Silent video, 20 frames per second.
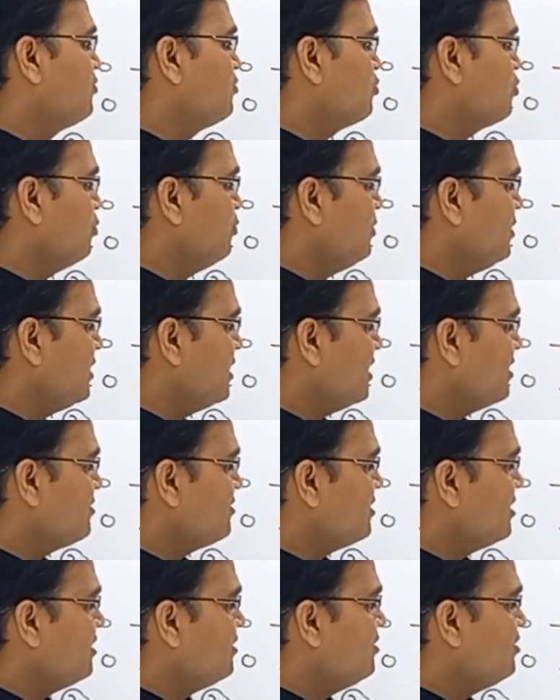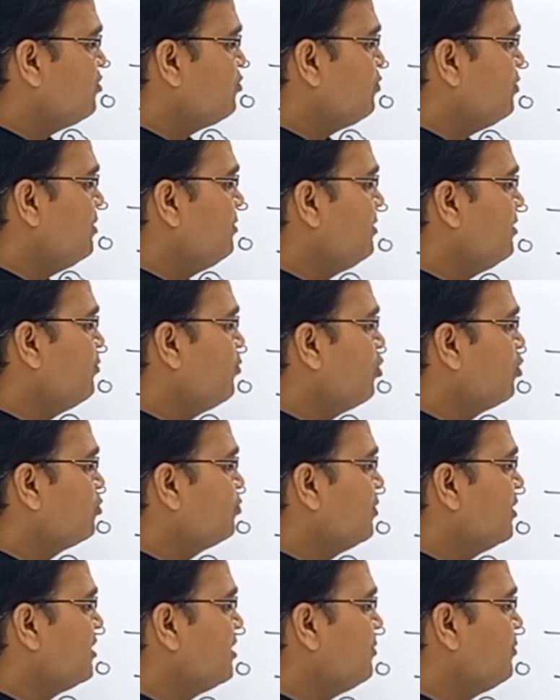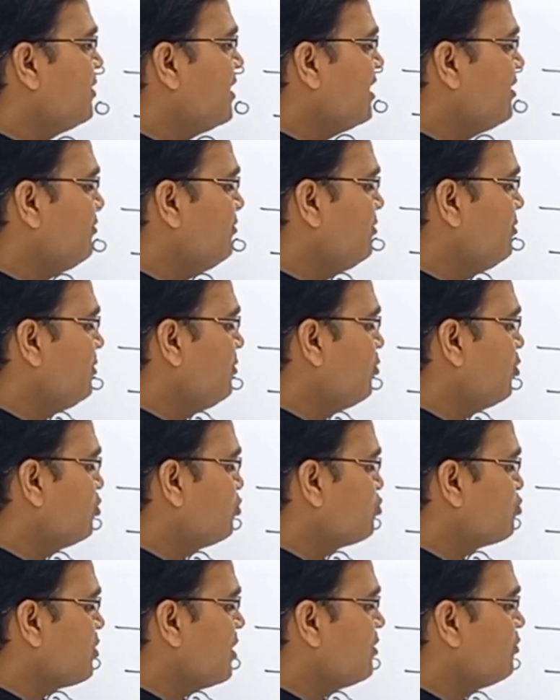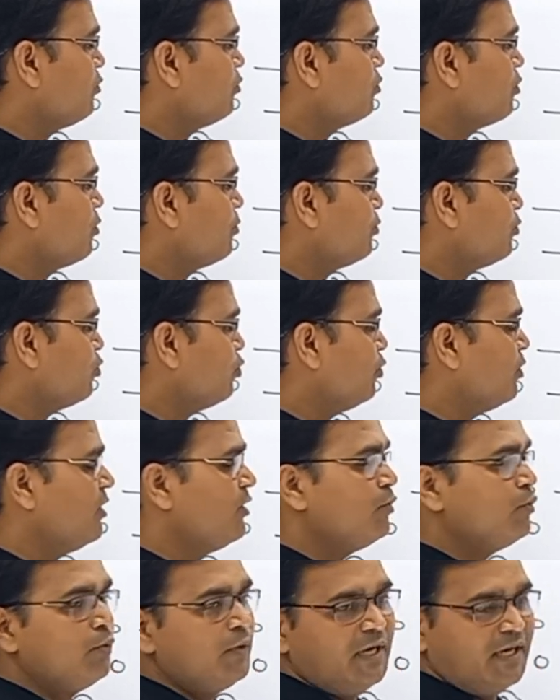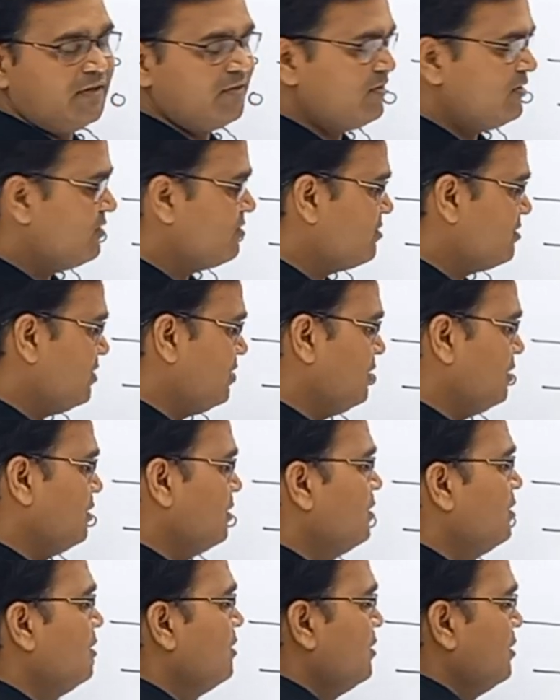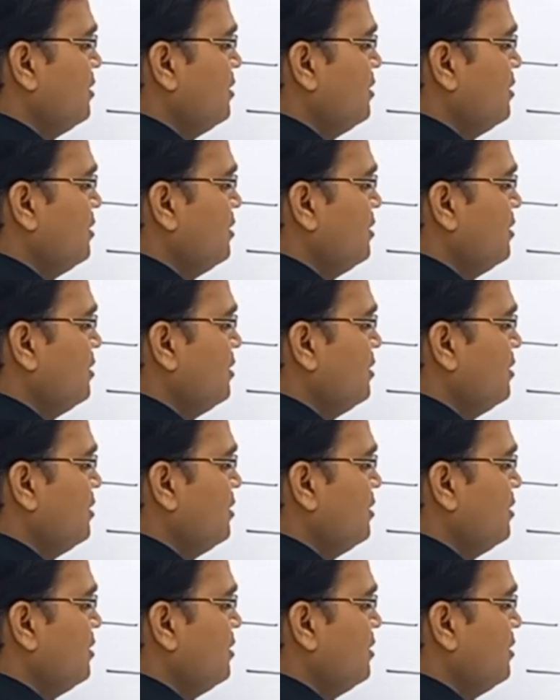So we can say this will be both multiplied will be what, square root of 2 into 8, 16